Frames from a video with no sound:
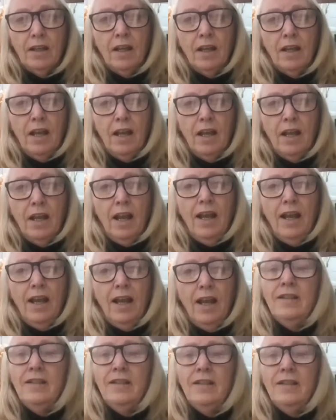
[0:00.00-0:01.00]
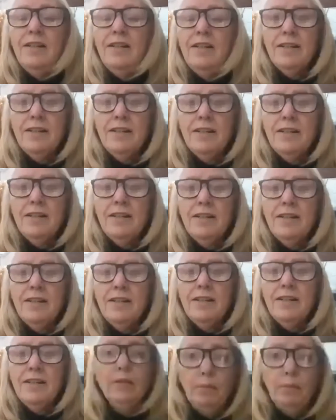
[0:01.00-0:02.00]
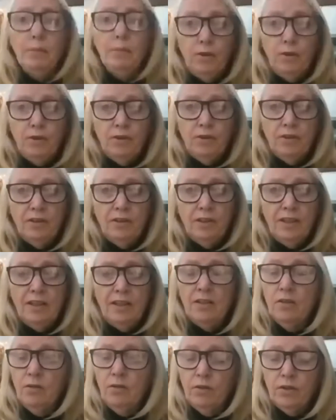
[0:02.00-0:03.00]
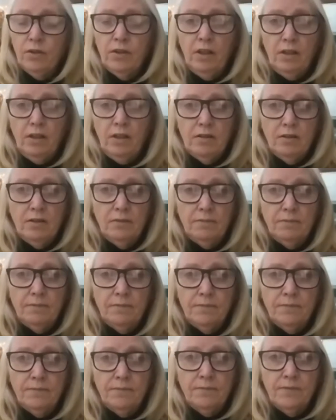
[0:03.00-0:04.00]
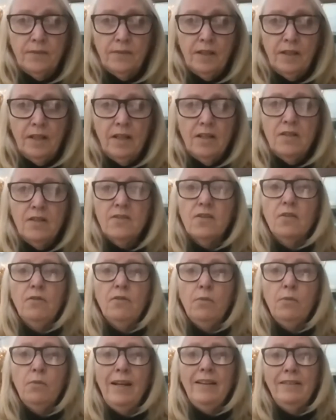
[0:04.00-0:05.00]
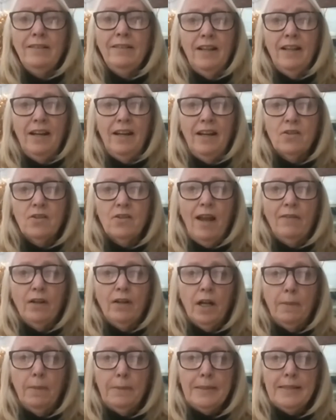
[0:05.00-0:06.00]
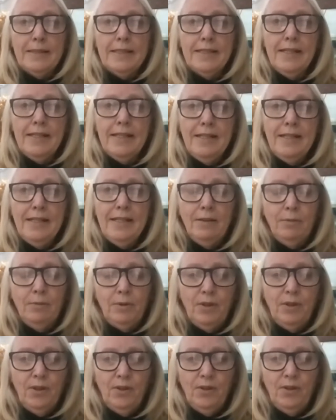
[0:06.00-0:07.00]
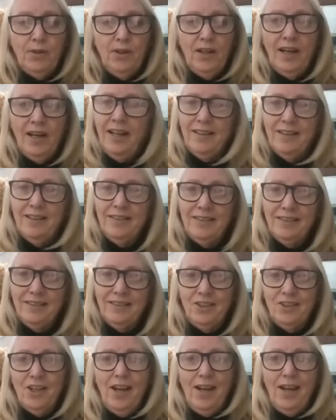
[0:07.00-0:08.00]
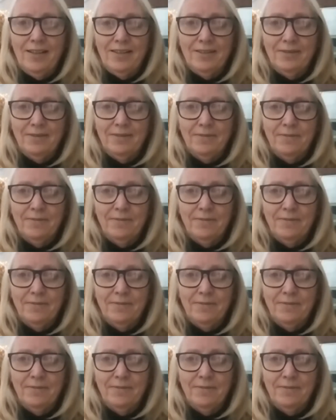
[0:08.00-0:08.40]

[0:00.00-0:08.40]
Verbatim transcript: And Lizzie lived in Kilburn in North London. So we went there to have a cup of tea with her and a little chat.